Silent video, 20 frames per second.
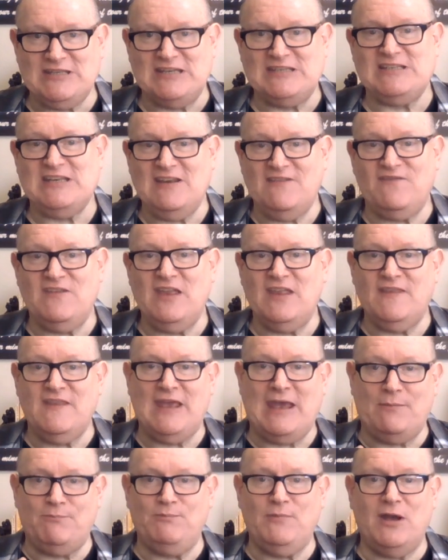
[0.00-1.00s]
to see if
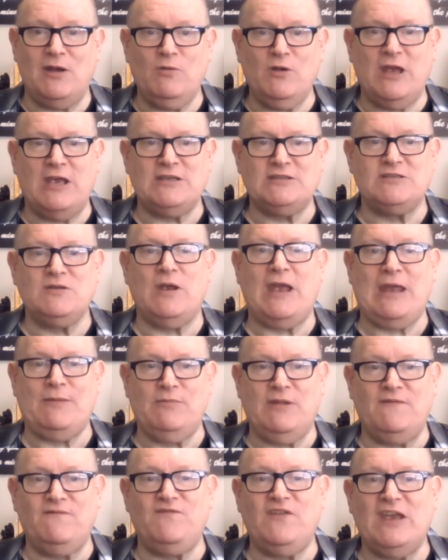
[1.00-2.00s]
that bug has, had
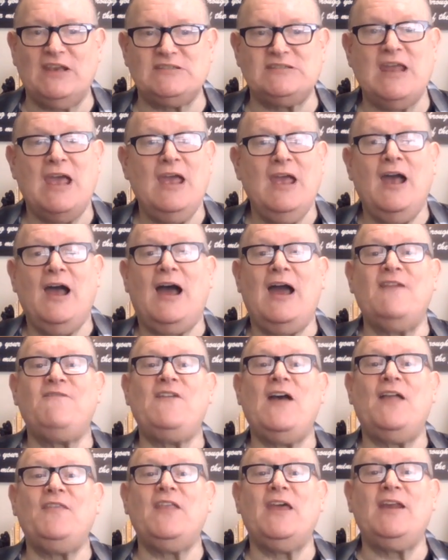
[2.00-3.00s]
been fixed, I
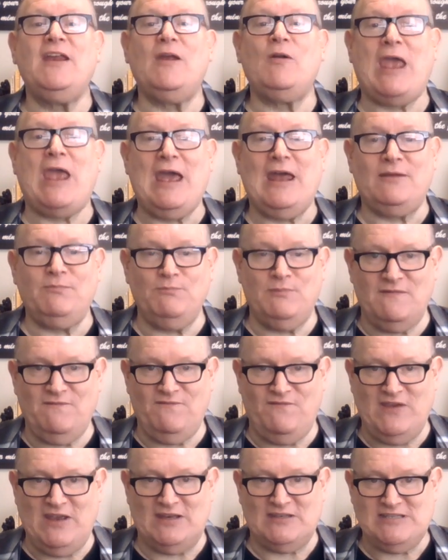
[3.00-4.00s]
found that it hadn't been
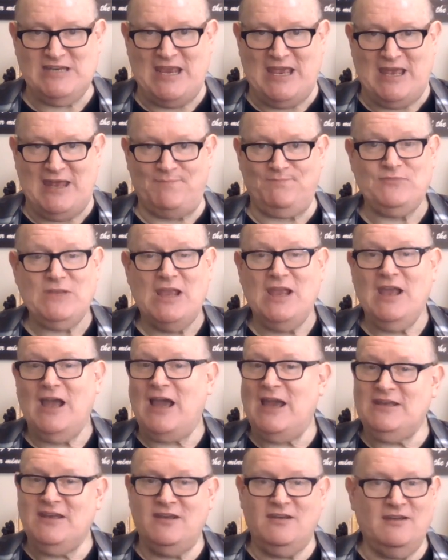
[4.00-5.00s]
fixed yet. I,